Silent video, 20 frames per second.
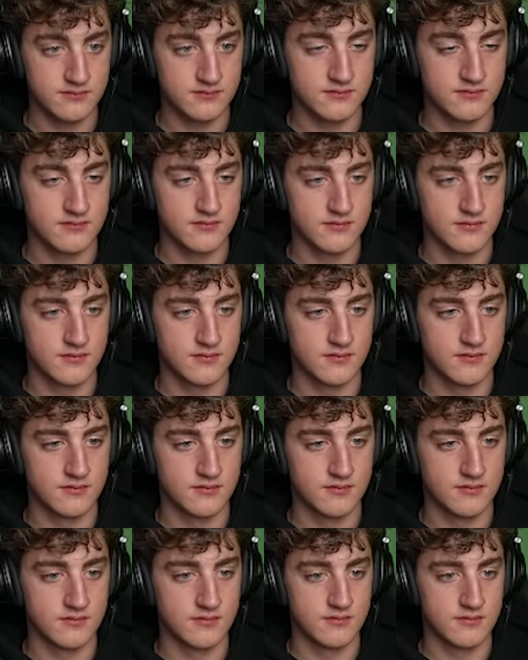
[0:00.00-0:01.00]

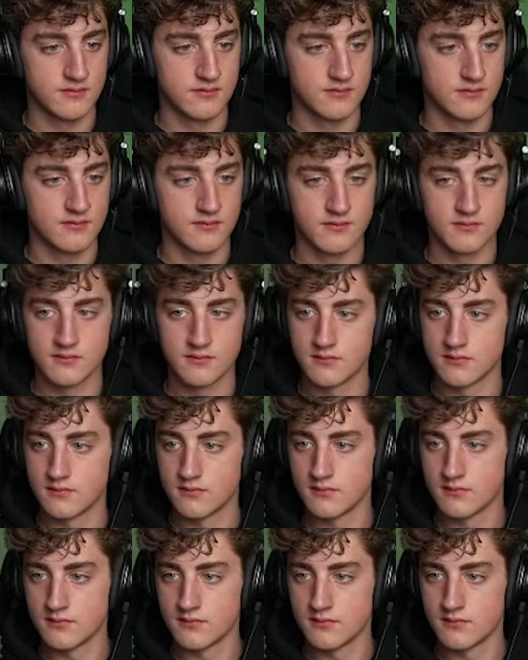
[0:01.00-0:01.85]
Nobody speaks.